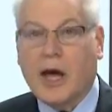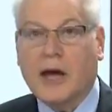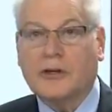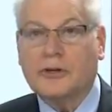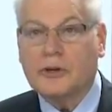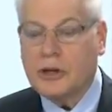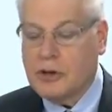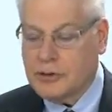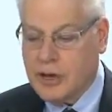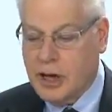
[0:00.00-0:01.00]
At 2
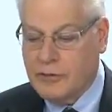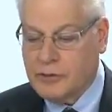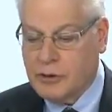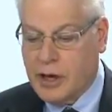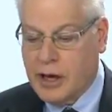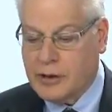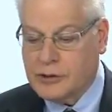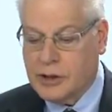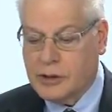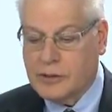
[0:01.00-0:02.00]
years after an
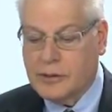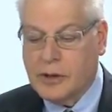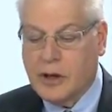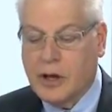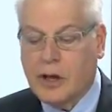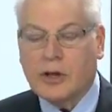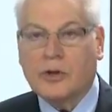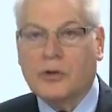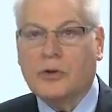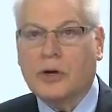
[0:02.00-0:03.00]
accident,
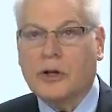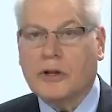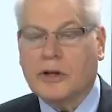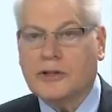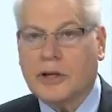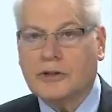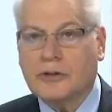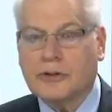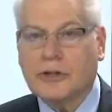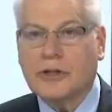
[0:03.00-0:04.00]
the
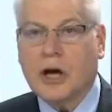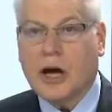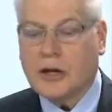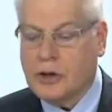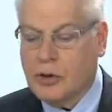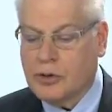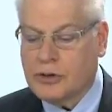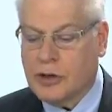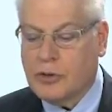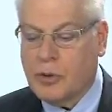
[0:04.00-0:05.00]
assessors
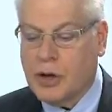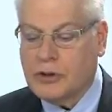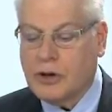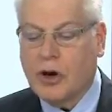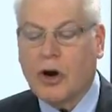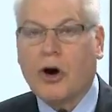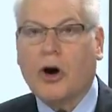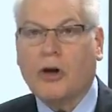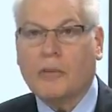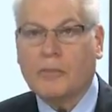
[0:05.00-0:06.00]
diagnose and rate
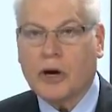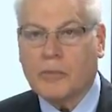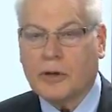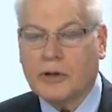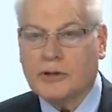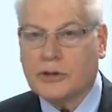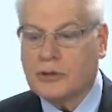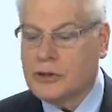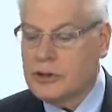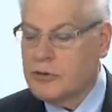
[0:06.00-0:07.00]
all impairments
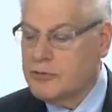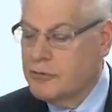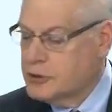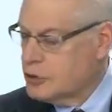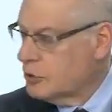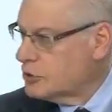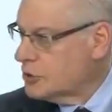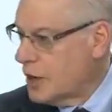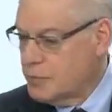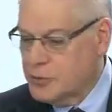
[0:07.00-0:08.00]
using the physical
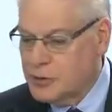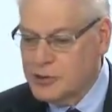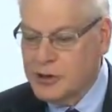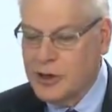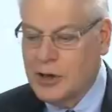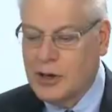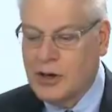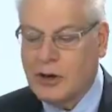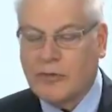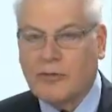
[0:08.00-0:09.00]
chapters
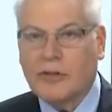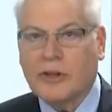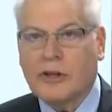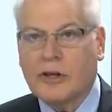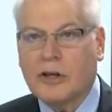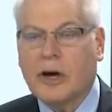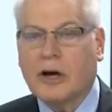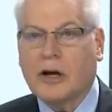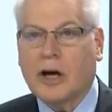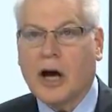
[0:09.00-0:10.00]
of the
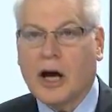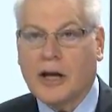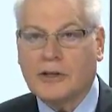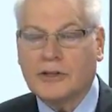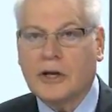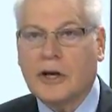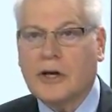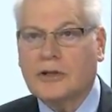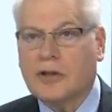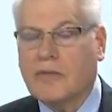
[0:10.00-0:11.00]
guides.
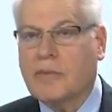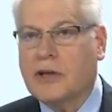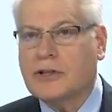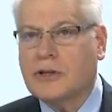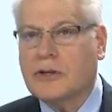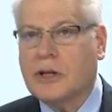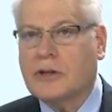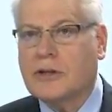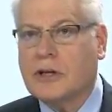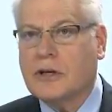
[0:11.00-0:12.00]
So I've mentioned
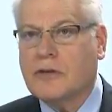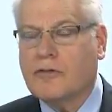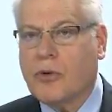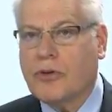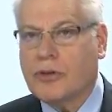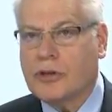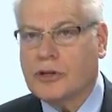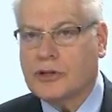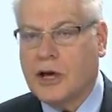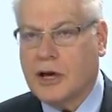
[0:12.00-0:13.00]
that the 4th
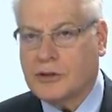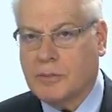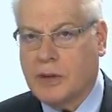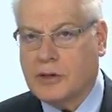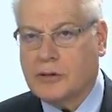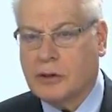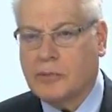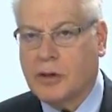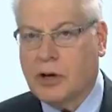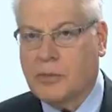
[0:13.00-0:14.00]
edition has a
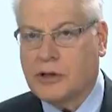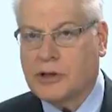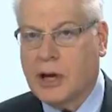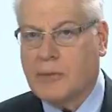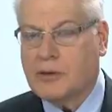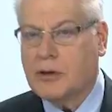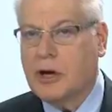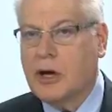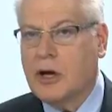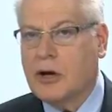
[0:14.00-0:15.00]
mental impairment chapter.
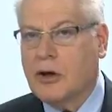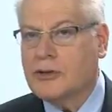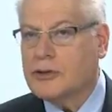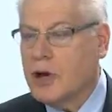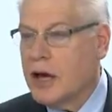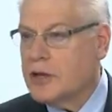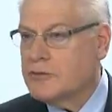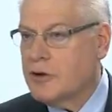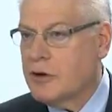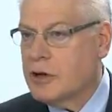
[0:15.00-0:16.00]
It also
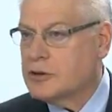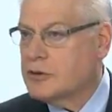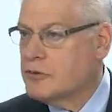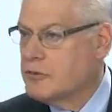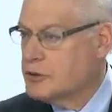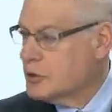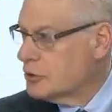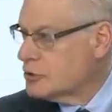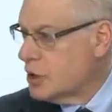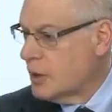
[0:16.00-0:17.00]
has various
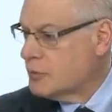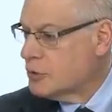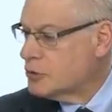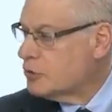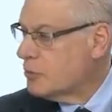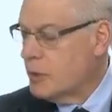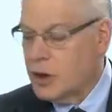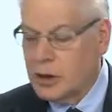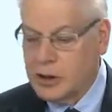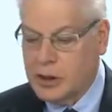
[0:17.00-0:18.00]
physical chapters for
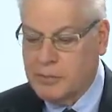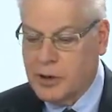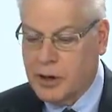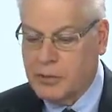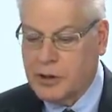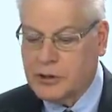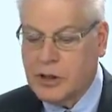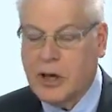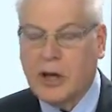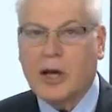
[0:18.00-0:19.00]
bodily impairments,
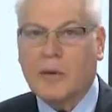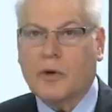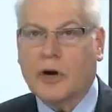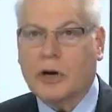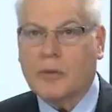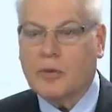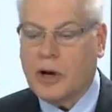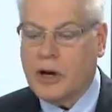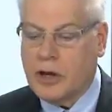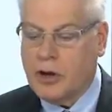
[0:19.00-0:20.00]
and we're going to be
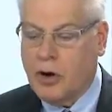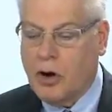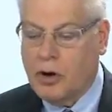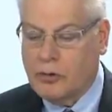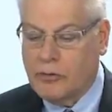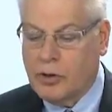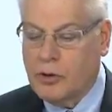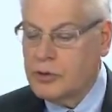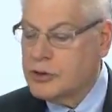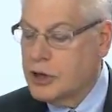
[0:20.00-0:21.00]
rating all of
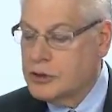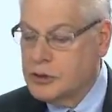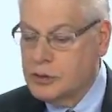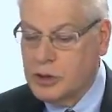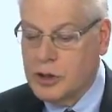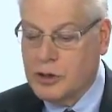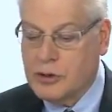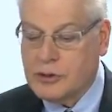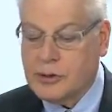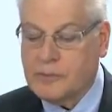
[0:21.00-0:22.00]
those at 2
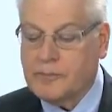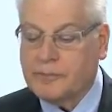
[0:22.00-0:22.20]
years.